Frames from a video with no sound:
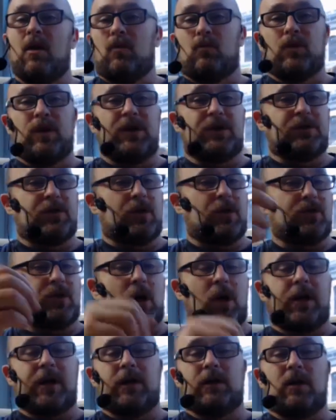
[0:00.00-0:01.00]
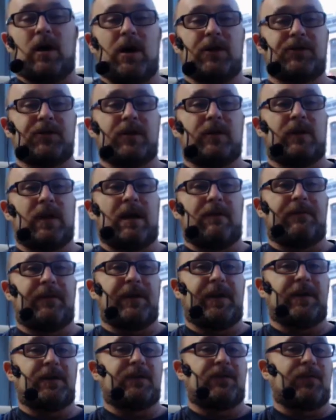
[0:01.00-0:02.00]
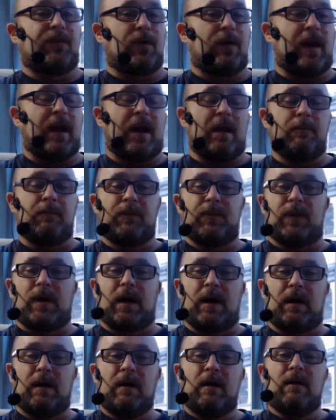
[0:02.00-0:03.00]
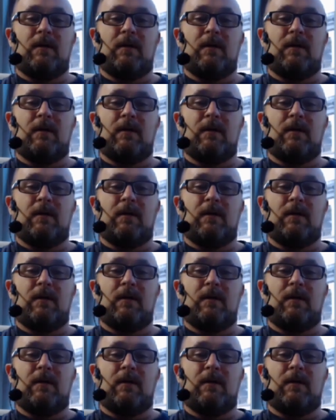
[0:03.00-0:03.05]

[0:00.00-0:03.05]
research, archaeological evidence for hemp uh,